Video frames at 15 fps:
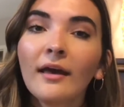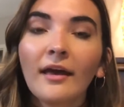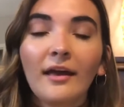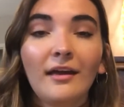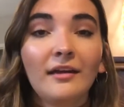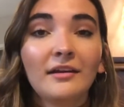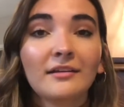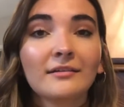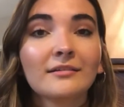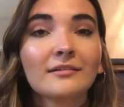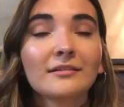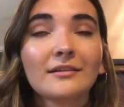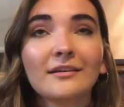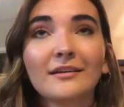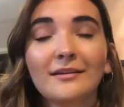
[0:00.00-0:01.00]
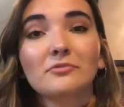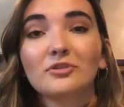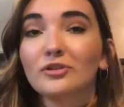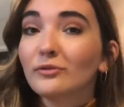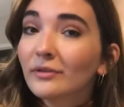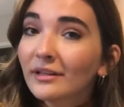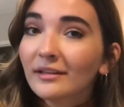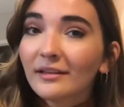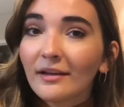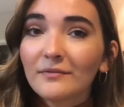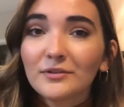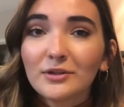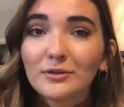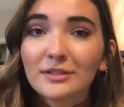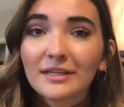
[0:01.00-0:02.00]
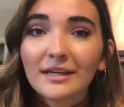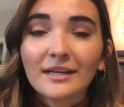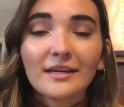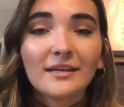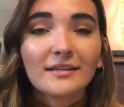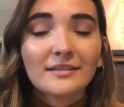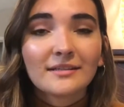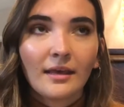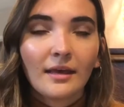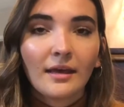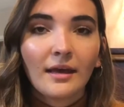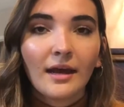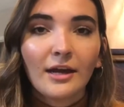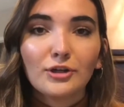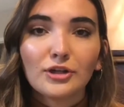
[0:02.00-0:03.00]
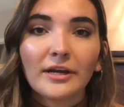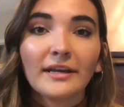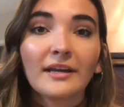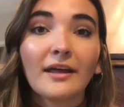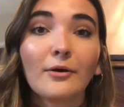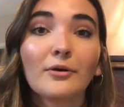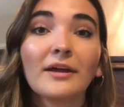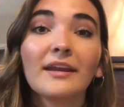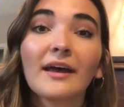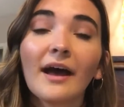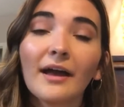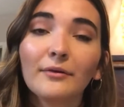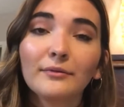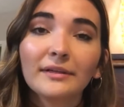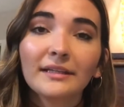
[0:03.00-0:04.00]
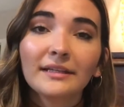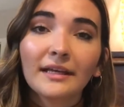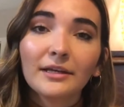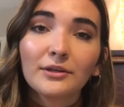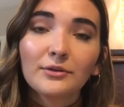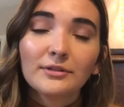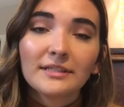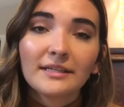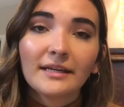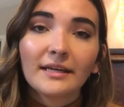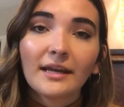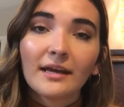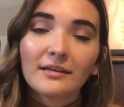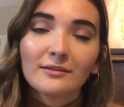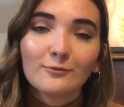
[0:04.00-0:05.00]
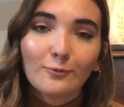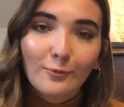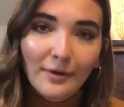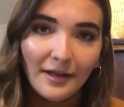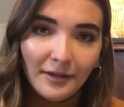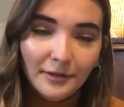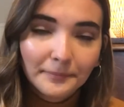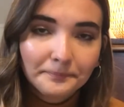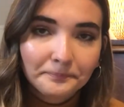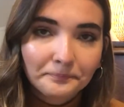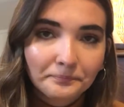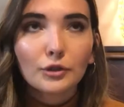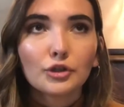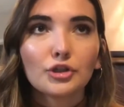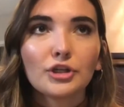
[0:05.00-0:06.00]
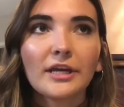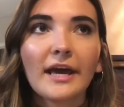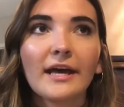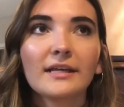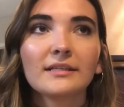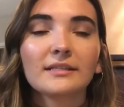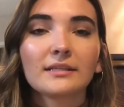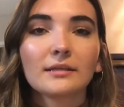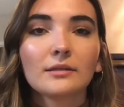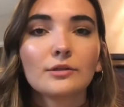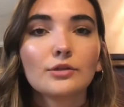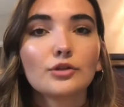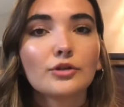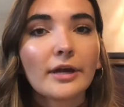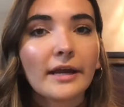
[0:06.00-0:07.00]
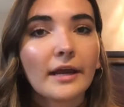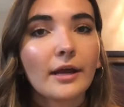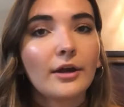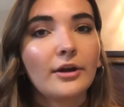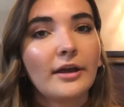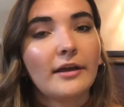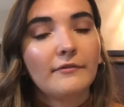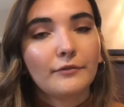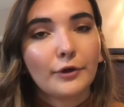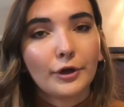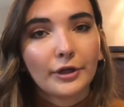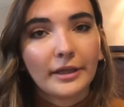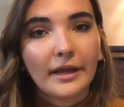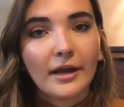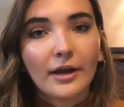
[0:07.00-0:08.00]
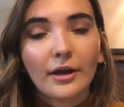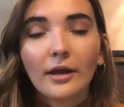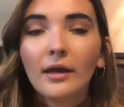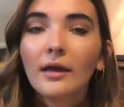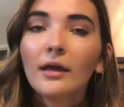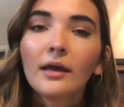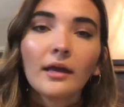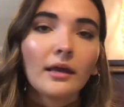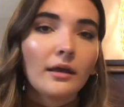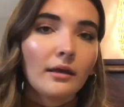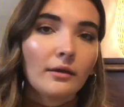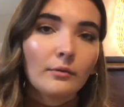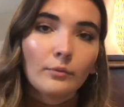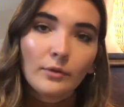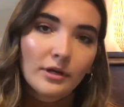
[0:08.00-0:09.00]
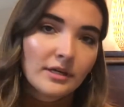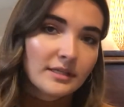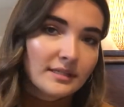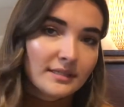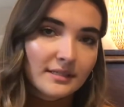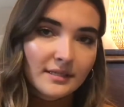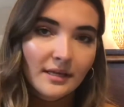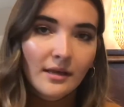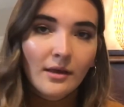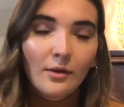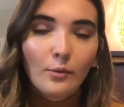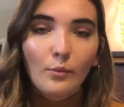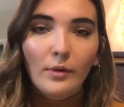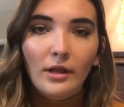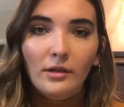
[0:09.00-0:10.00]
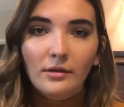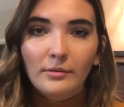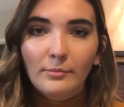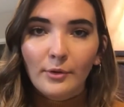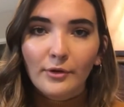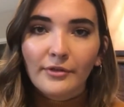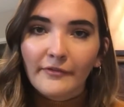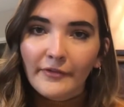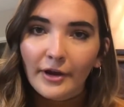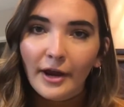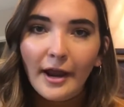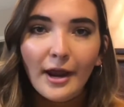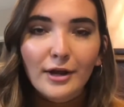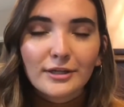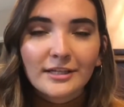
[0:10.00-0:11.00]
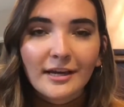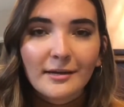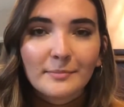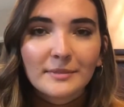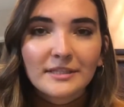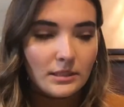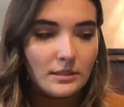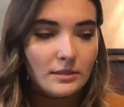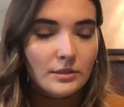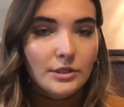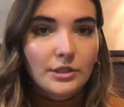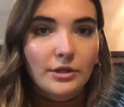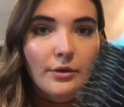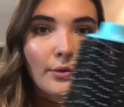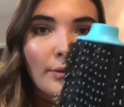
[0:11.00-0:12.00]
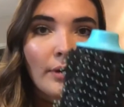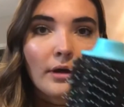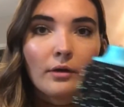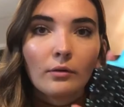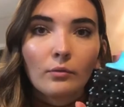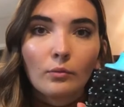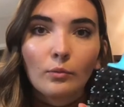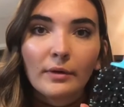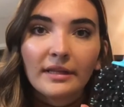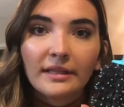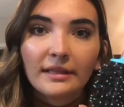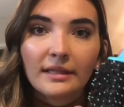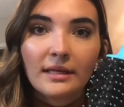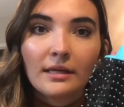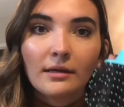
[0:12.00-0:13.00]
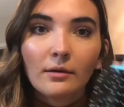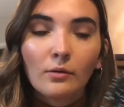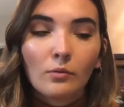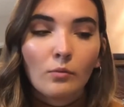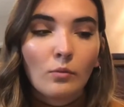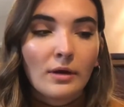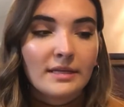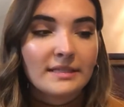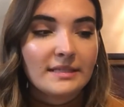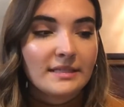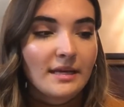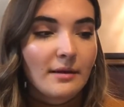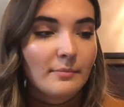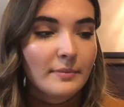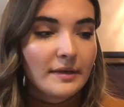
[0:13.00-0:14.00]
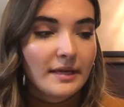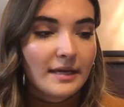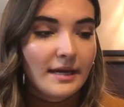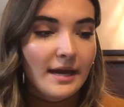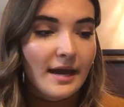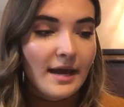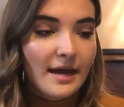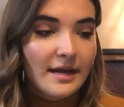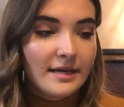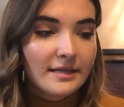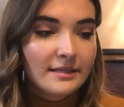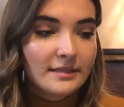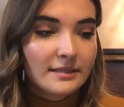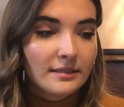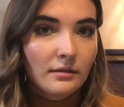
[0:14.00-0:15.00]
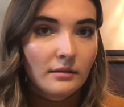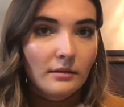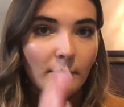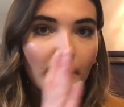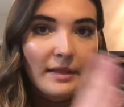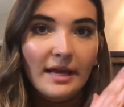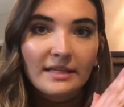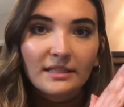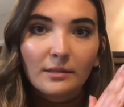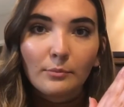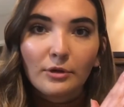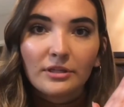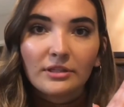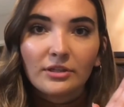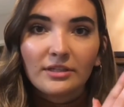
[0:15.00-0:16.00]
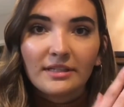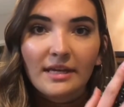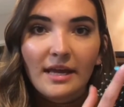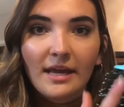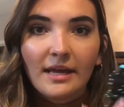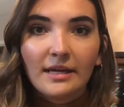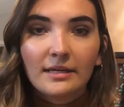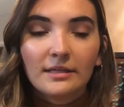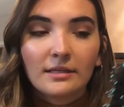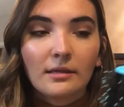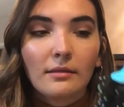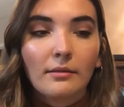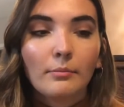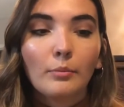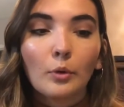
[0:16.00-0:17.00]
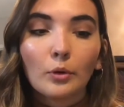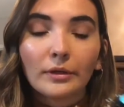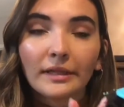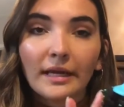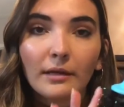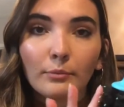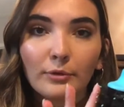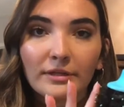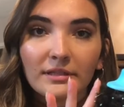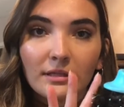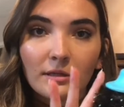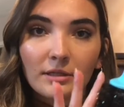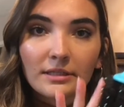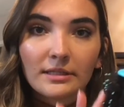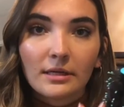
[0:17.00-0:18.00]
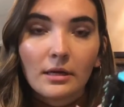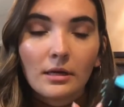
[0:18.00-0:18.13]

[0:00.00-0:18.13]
and she really loved using it. I tried it out and I really like using it as well. She has straight hair and I have curly hair. It works well on both of our hair types. So with the One Step, it has the plastic bristles and the boar-like bristles